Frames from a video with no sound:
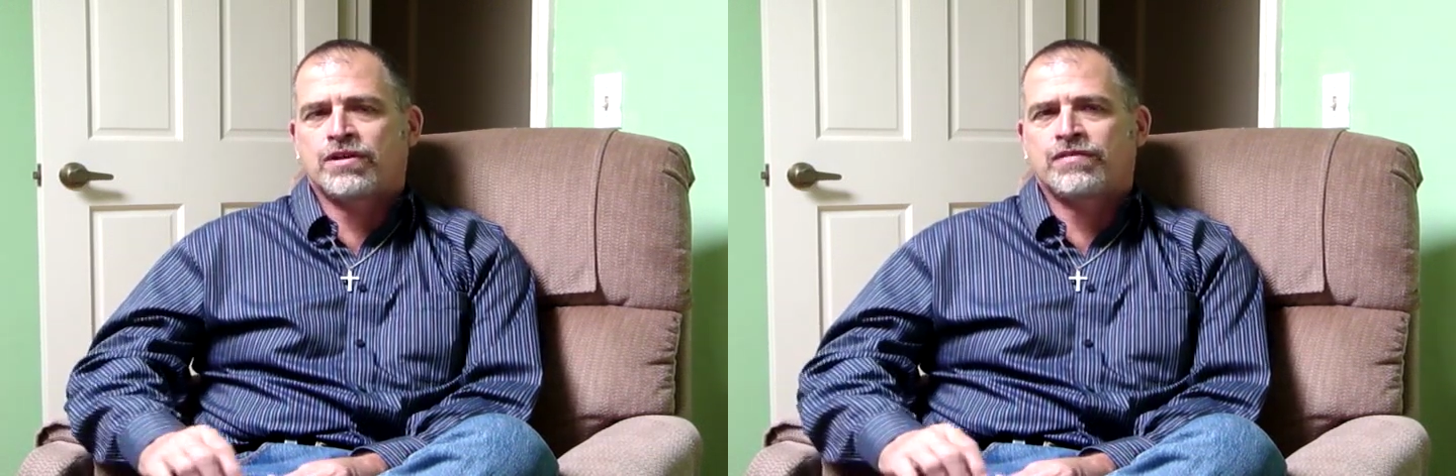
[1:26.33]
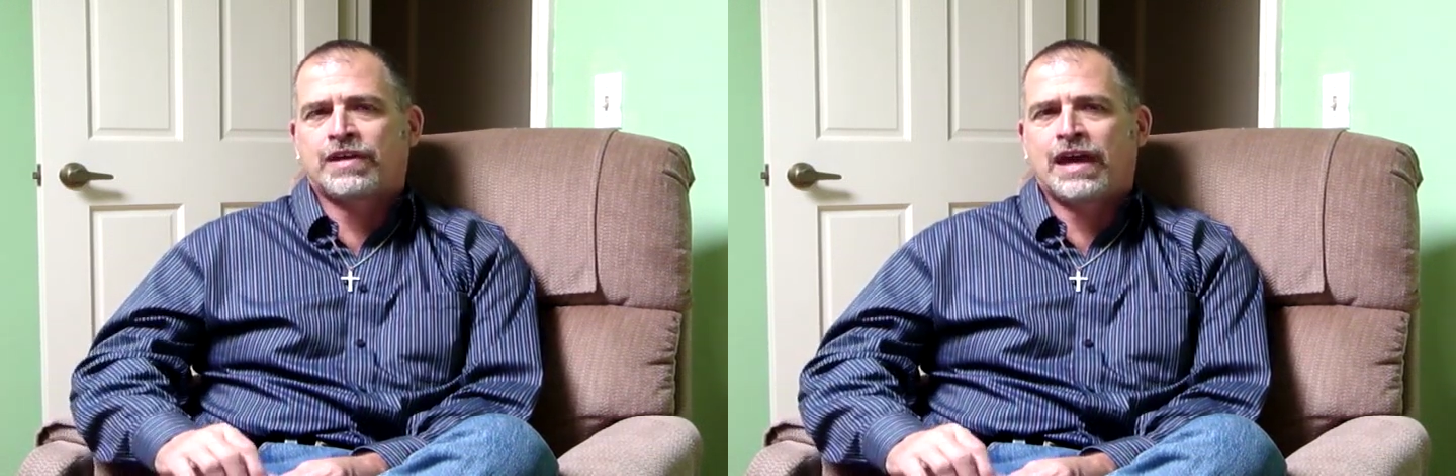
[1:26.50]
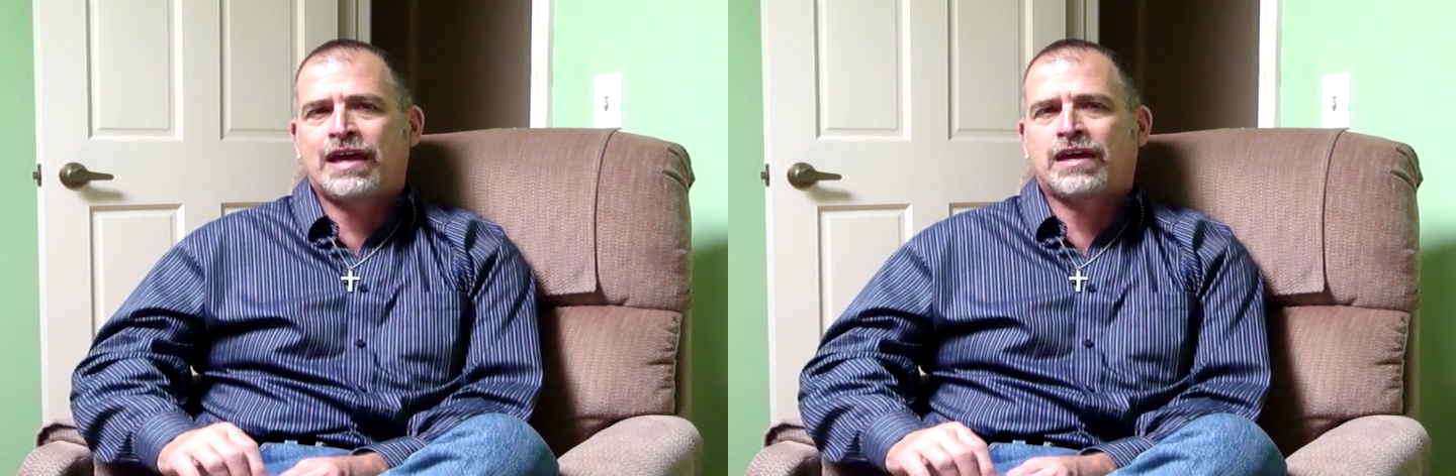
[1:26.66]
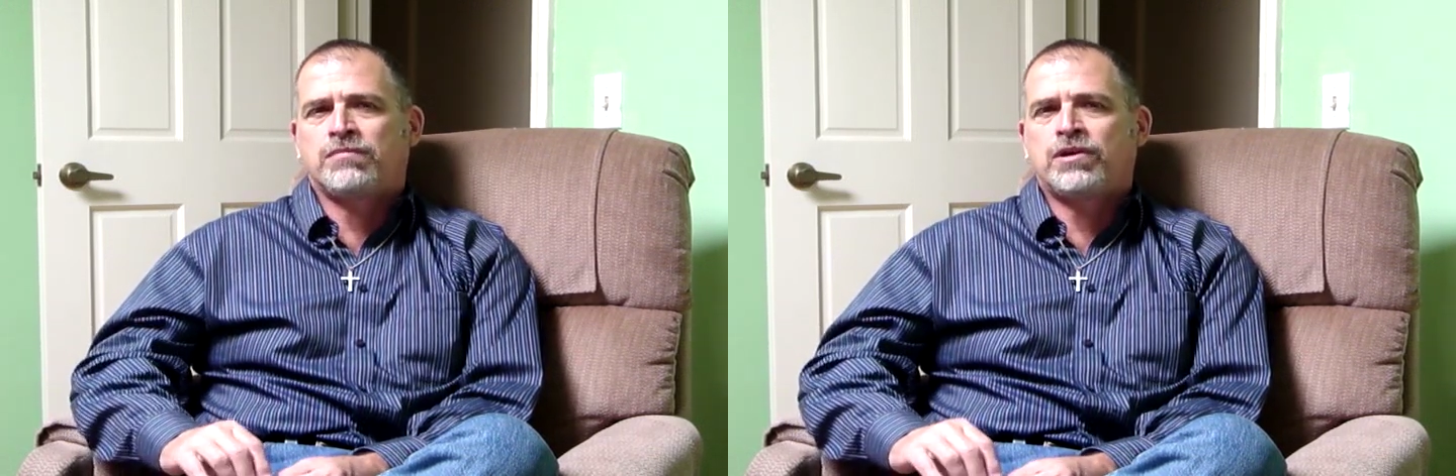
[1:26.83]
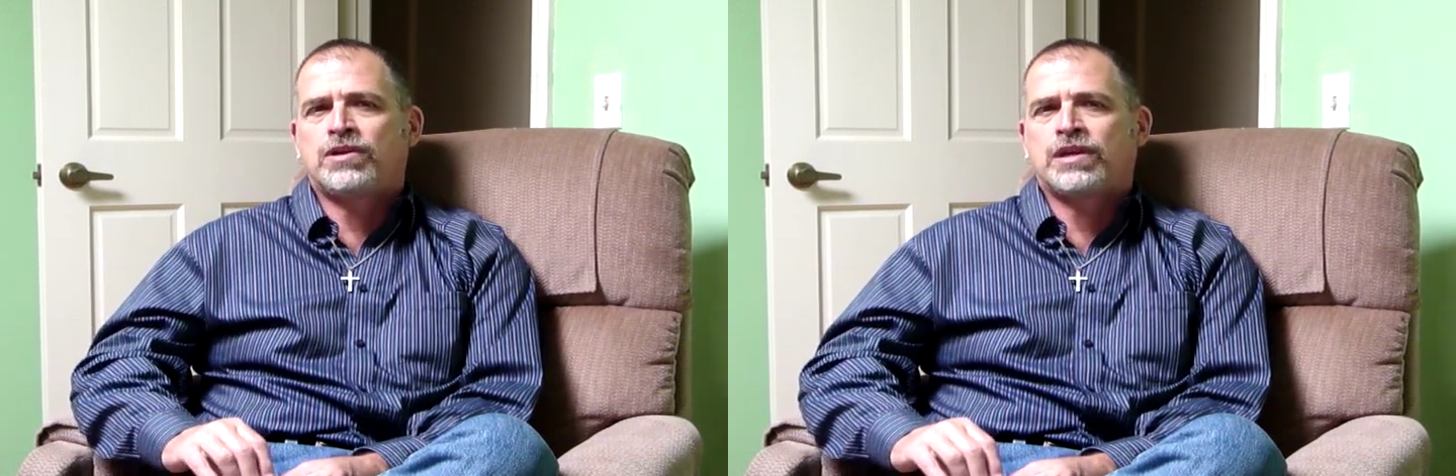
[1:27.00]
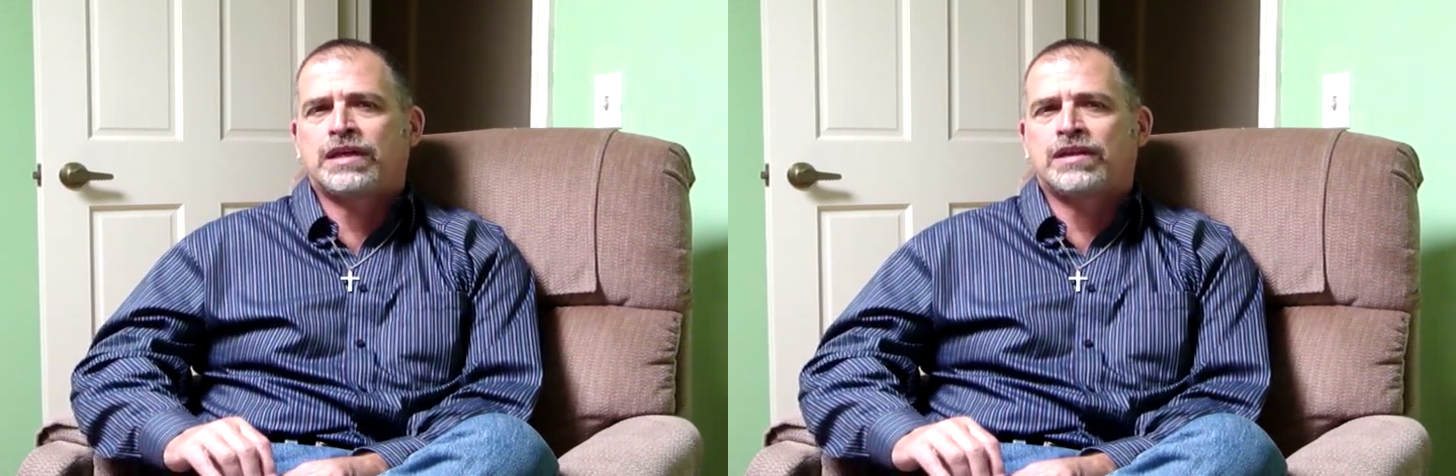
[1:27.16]
of gay
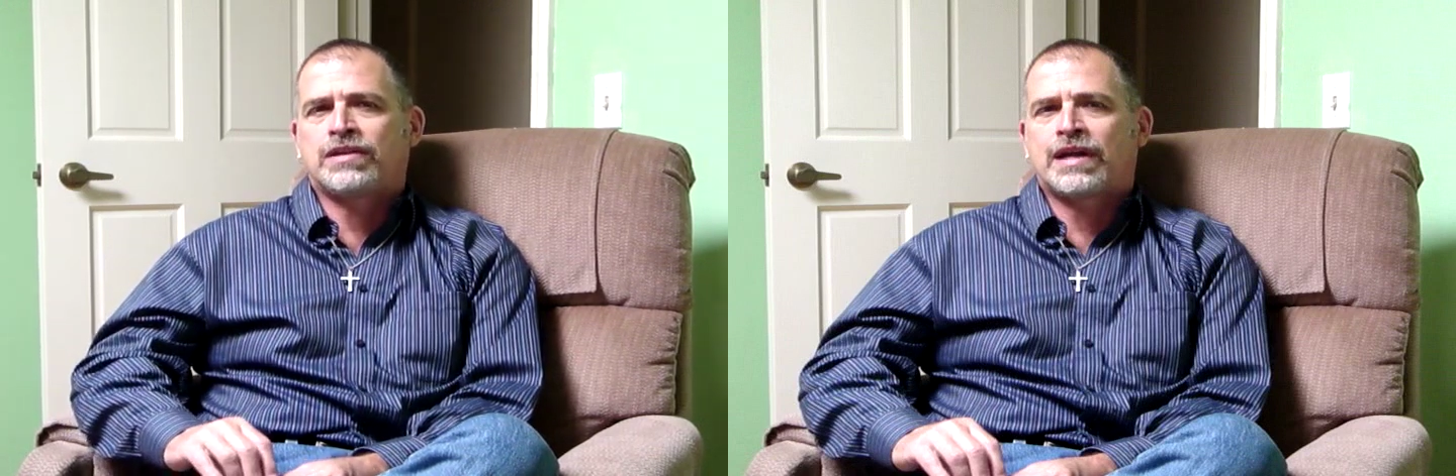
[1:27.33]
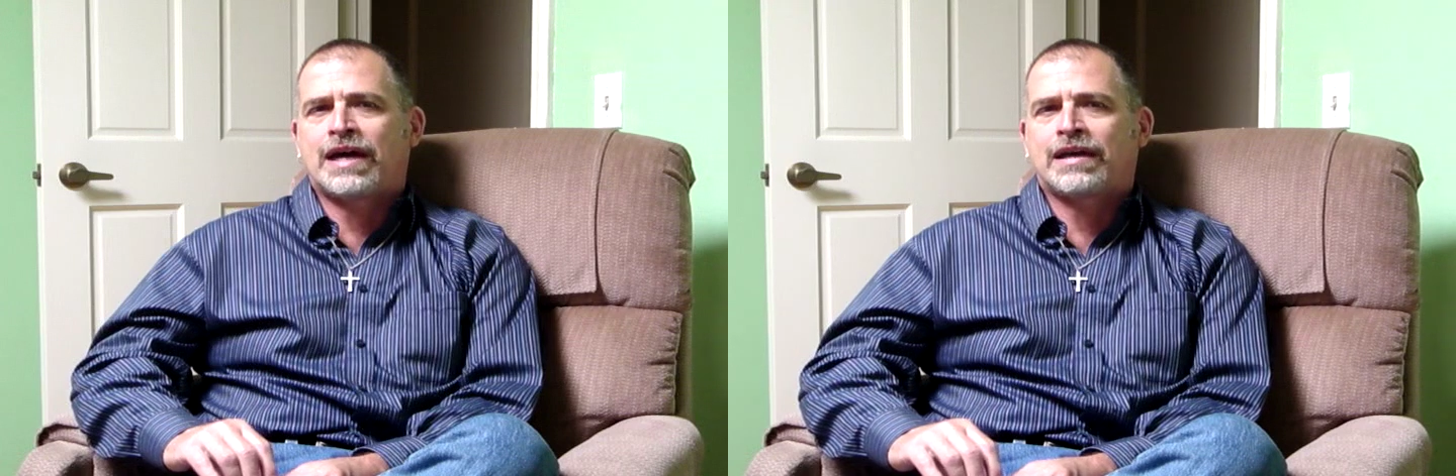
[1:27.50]
community that I